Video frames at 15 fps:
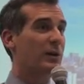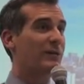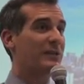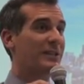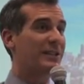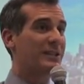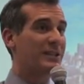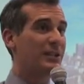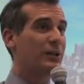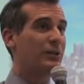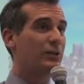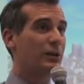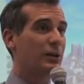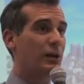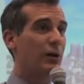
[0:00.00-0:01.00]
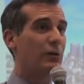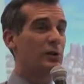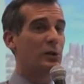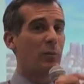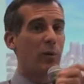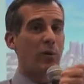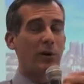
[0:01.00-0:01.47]
We have to continue to go
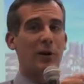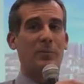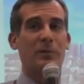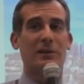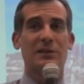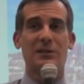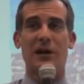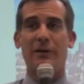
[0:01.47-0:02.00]
support our police